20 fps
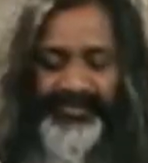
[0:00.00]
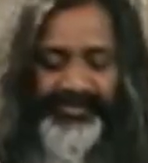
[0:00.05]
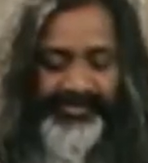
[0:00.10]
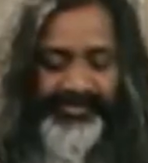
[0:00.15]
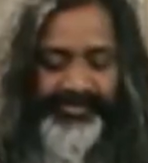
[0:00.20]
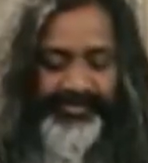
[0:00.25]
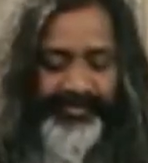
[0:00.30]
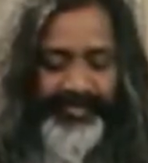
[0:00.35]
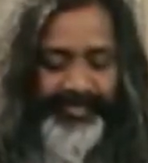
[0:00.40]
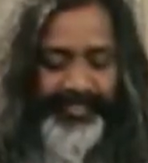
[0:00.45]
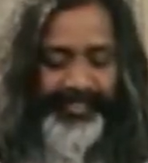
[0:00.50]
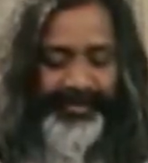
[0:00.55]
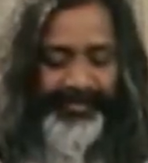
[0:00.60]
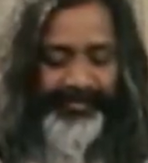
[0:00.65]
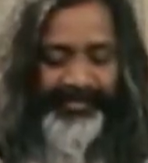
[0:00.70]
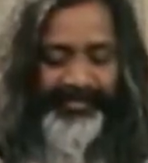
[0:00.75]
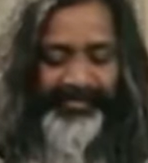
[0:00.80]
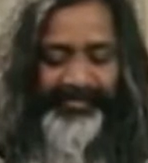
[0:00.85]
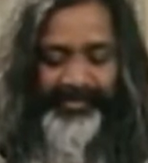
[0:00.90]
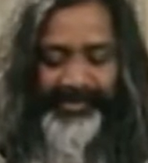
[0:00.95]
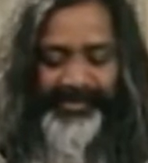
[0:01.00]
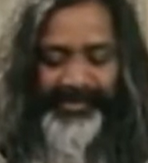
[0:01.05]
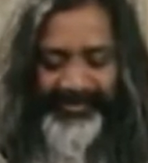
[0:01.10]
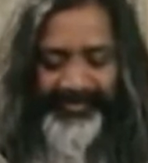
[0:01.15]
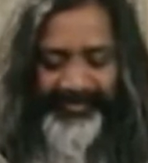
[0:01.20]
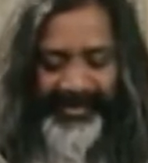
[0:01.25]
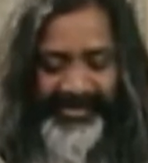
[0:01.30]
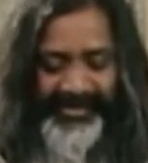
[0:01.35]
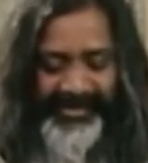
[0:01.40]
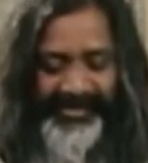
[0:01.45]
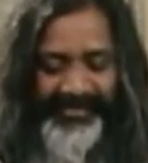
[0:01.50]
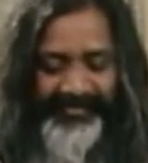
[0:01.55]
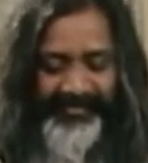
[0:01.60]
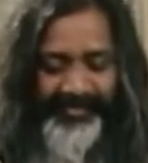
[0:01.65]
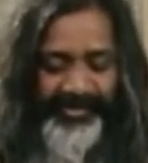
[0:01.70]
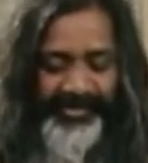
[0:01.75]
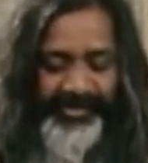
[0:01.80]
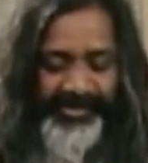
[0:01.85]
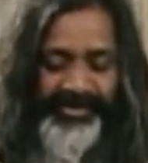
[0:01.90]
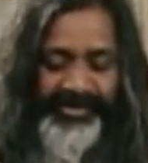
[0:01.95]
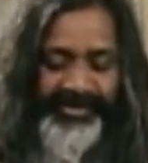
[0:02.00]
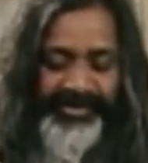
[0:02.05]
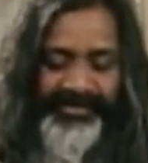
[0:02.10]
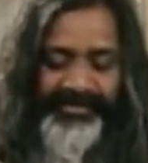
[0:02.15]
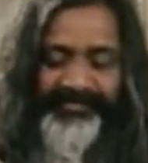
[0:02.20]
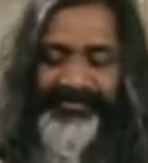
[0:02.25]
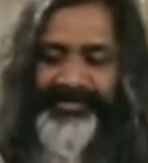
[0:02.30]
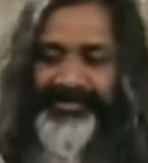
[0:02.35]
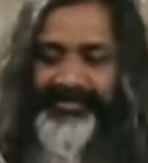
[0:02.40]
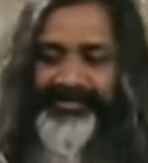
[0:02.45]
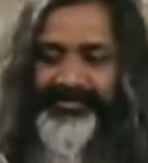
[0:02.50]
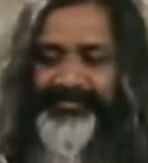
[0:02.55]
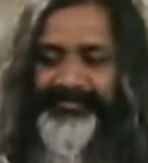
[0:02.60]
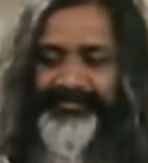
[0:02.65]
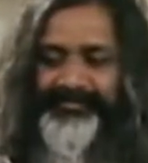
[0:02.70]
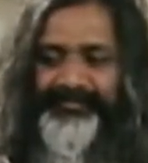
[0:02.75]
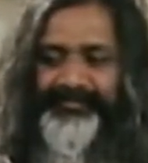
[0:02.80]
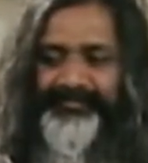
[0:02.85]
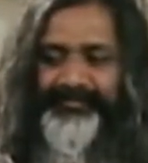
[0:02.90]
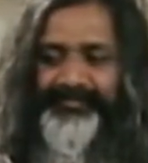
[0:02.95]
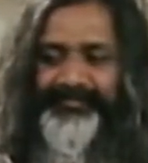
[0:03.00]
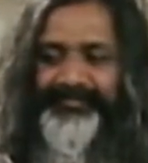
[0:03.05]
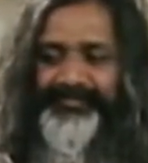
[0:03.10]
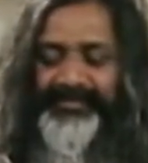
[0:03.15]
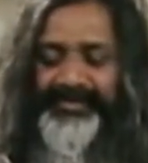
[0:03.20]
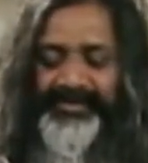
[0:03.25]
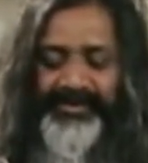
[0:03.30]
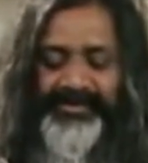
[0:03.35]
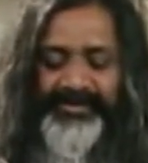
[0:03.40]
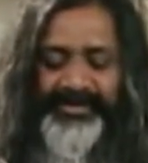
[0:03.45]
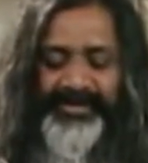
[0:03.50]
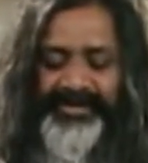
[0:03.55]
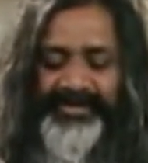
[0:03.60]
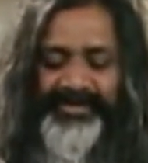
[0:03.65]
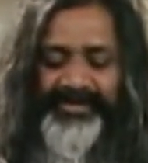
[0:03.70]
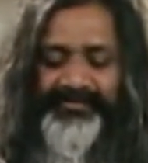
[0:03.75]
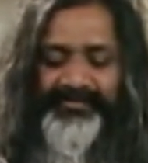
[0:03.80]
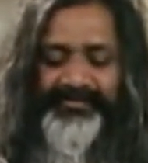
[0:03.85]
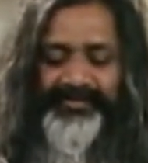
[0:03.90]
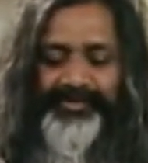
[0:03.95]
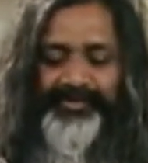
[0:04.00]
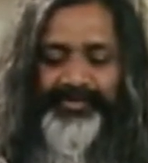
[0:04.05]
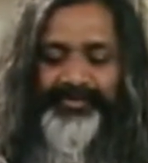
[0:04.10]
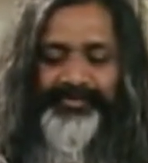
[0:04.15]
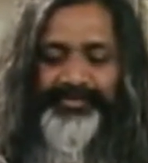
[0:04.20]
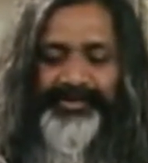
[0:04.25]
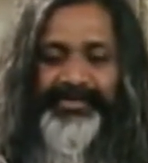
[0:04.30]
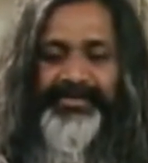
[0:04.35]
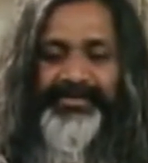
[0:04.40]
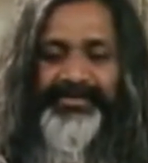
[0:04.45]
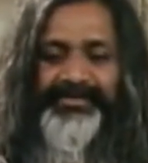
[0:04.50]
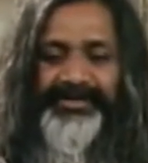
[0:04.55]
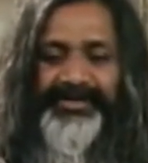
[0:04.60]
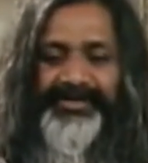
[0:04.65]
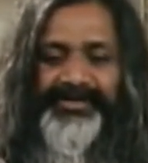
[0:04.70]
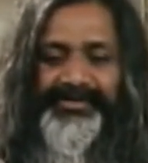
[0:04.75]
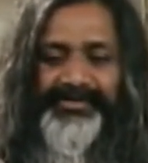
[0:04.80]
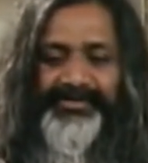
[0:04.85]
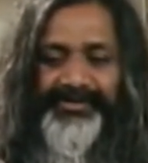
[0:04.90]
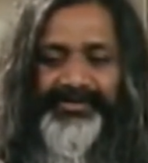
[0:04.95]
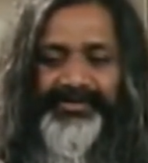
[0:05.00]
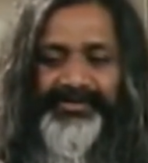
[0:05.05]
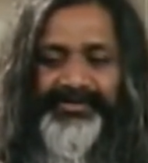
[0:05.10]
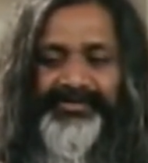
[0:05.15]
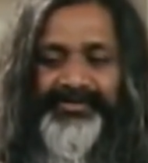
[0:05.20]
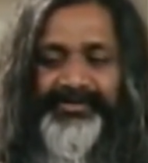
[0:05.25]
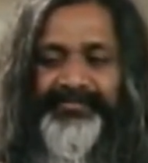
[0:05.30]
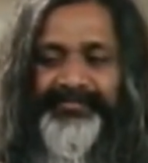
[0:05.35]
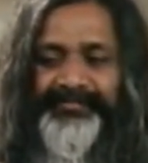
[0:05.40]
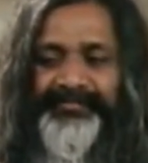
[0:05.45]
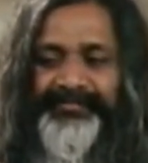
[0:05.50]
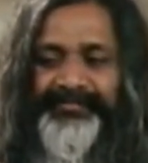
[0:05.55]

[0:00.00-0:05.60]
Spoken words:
So people, when they meditate morning and evening, they give complete rest to the system.